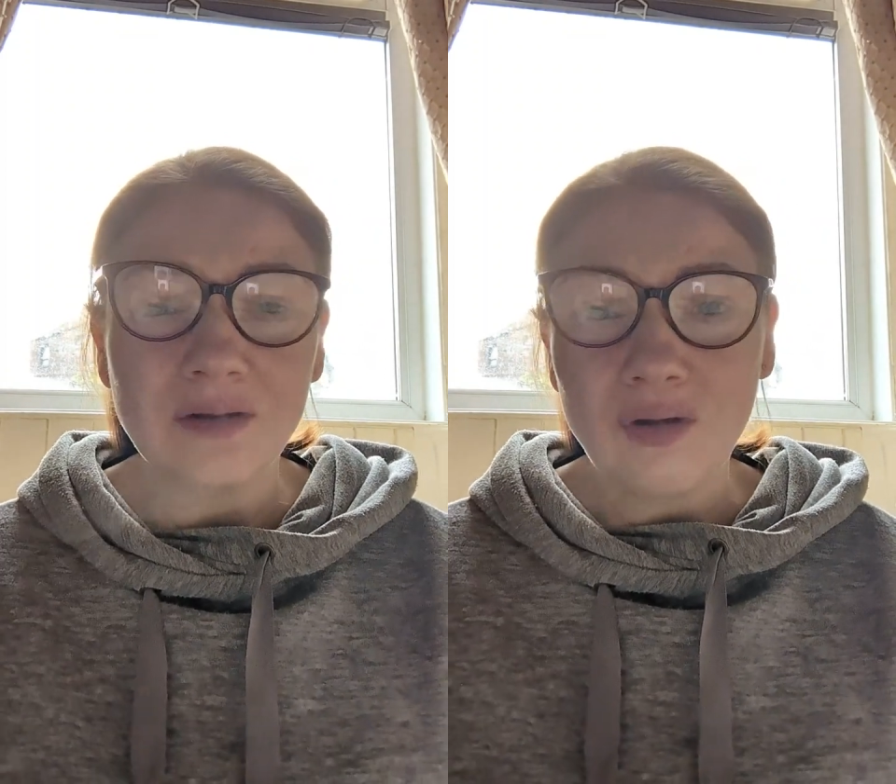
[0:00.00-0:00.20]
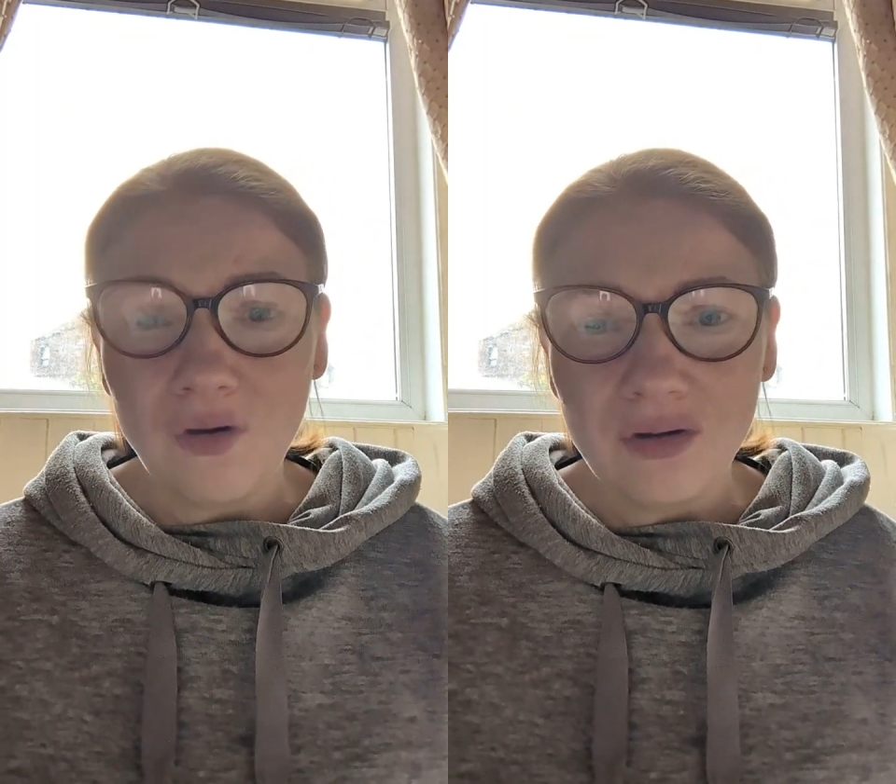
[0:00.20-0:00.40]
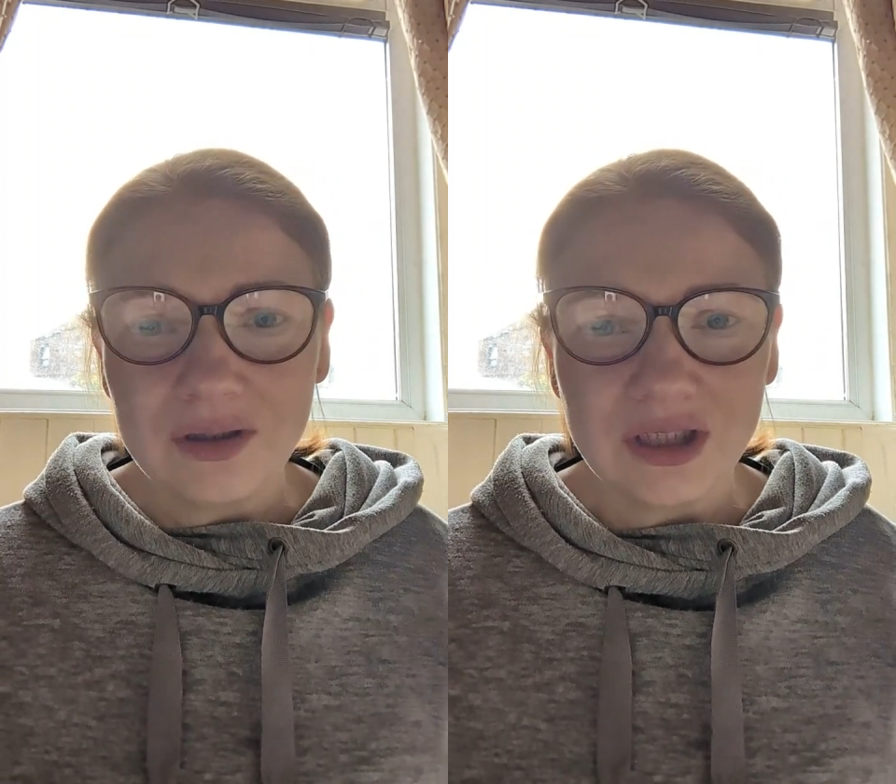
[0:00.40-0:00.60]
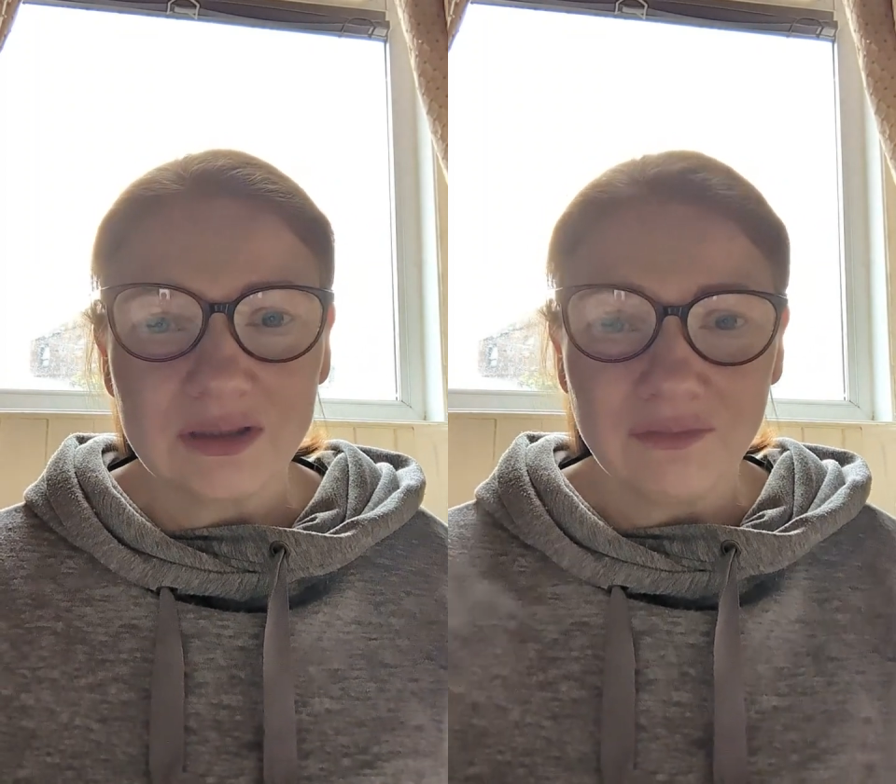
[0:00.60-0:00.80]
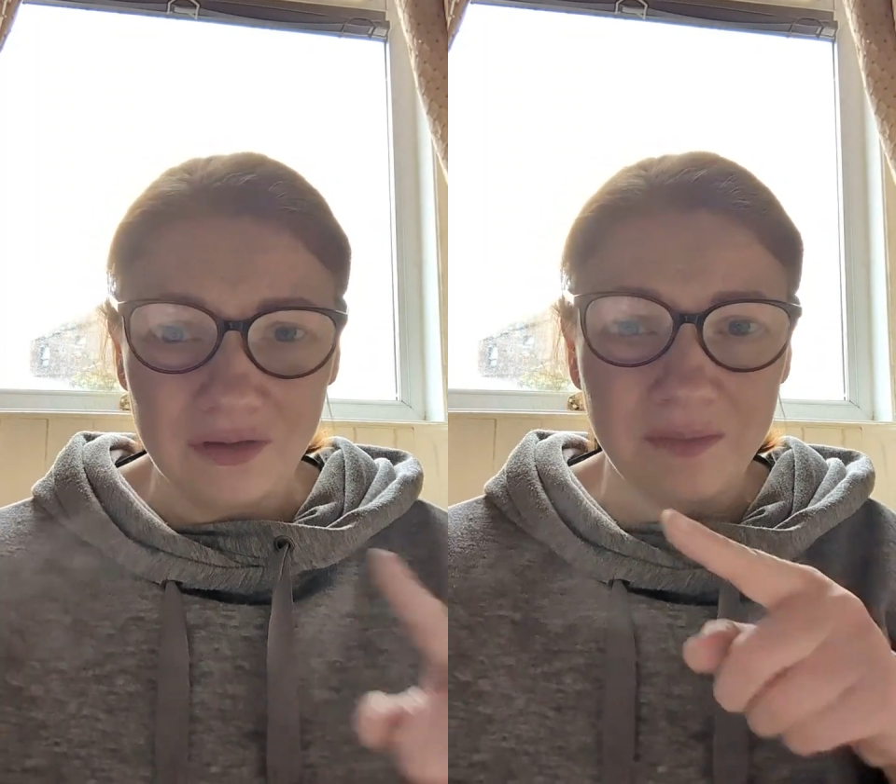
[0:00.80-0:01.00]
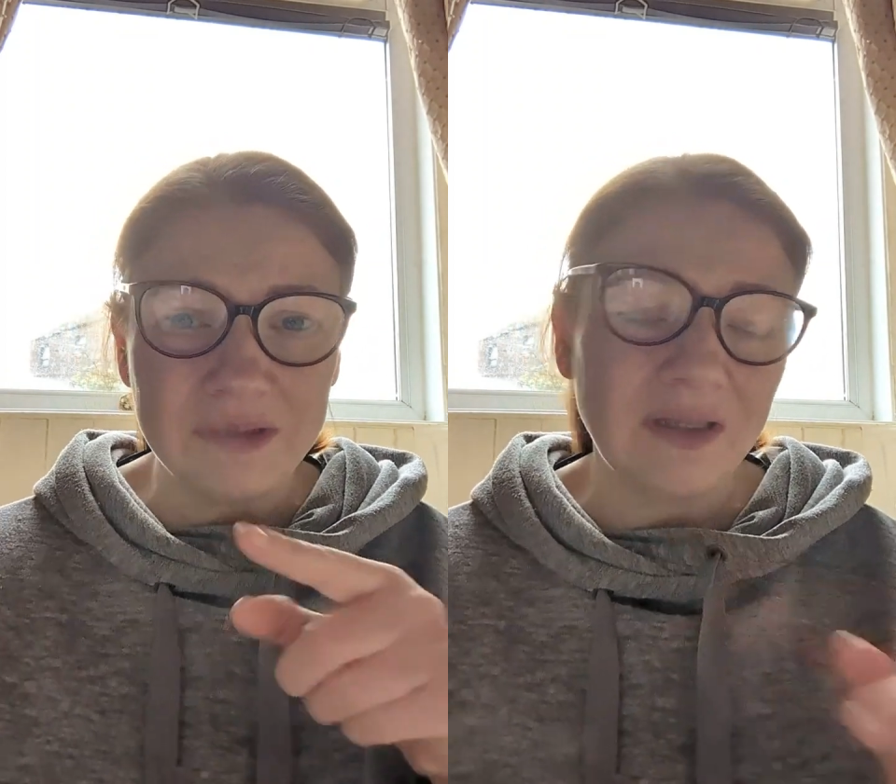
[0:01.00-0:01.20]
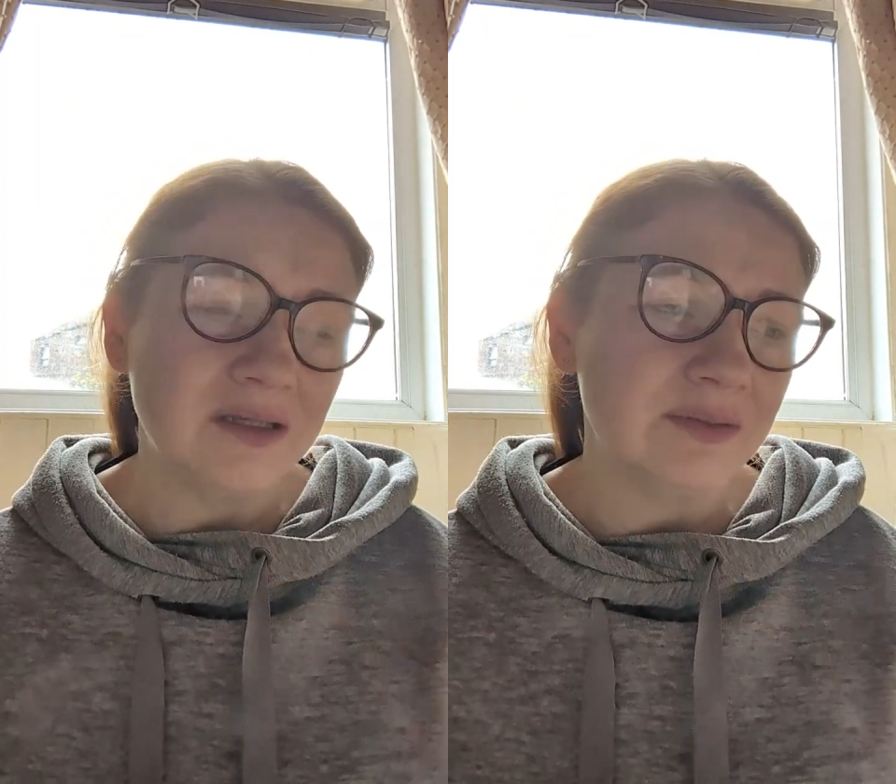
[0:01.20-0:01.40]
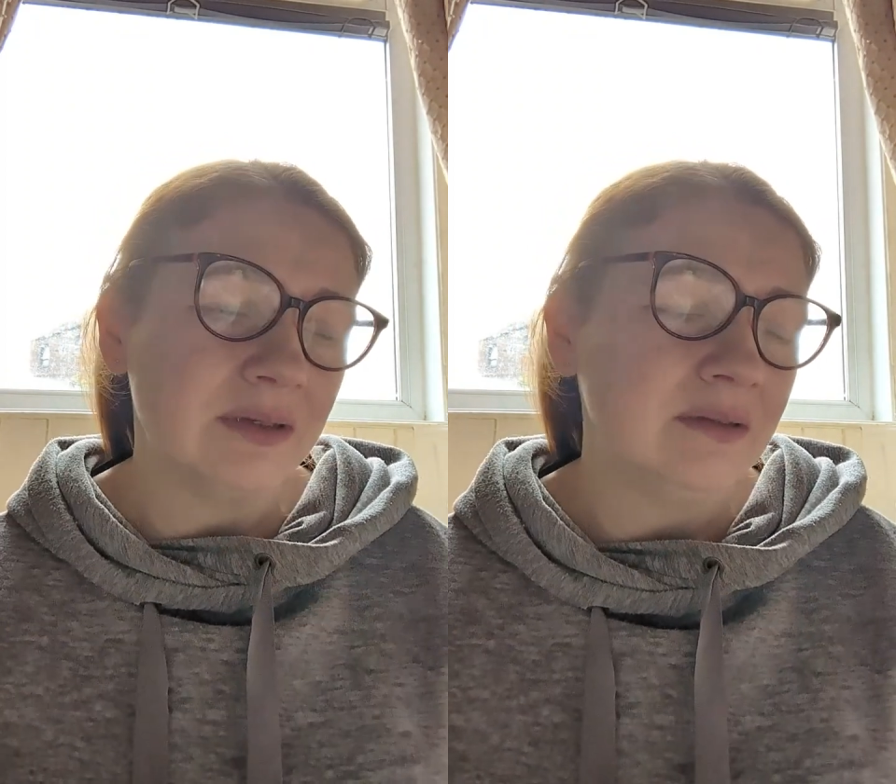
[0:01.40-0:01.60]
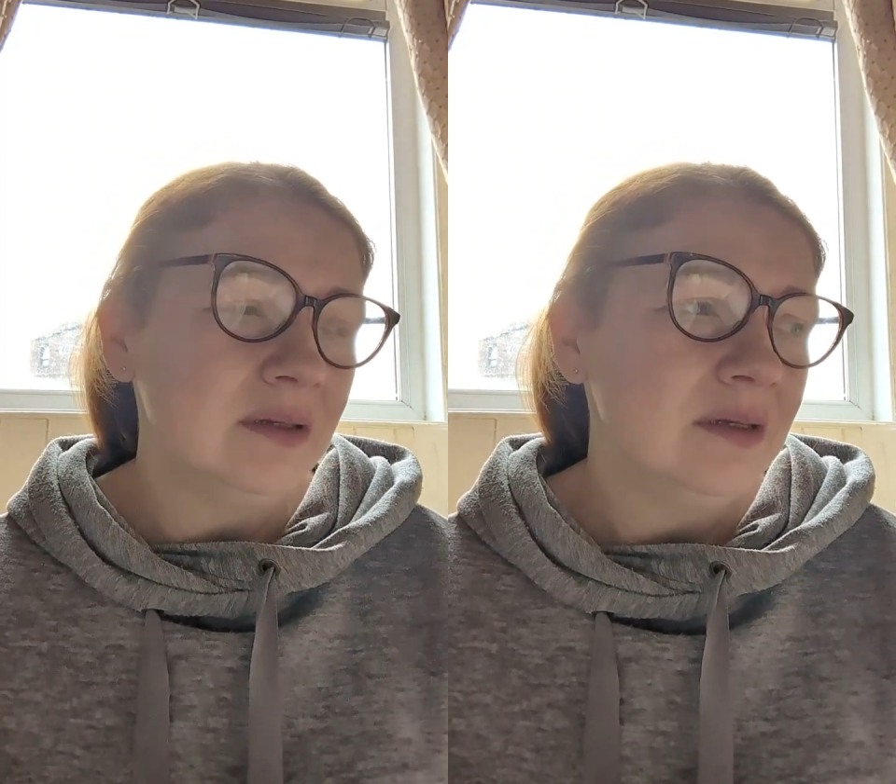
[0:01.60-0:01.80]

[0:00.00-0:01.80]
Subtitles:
collagen, come to that as well,